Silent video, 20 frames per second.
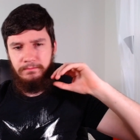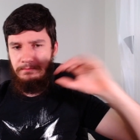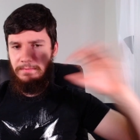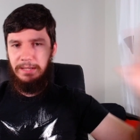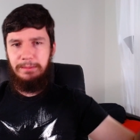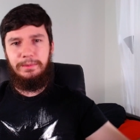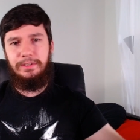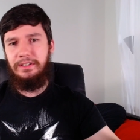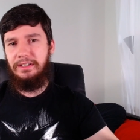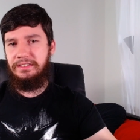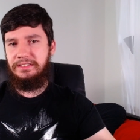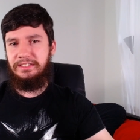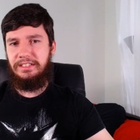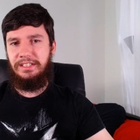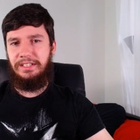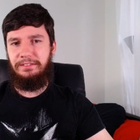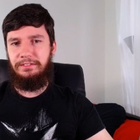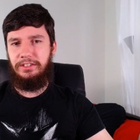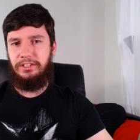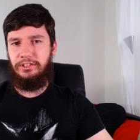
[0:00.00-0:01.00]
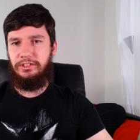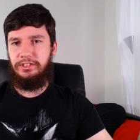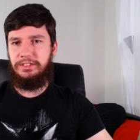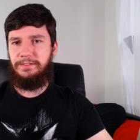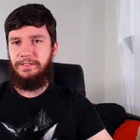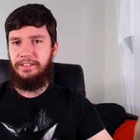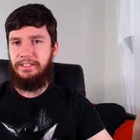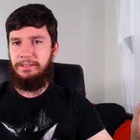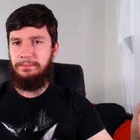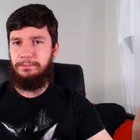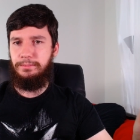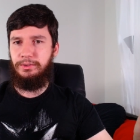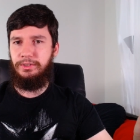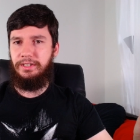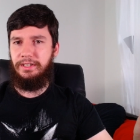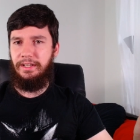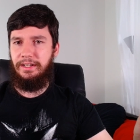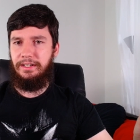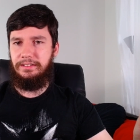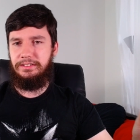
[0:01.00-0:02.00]
maybe you guys didn't even notice if I didn't
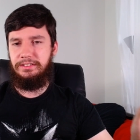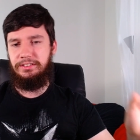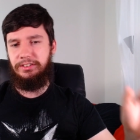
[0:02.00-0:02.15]
put it out.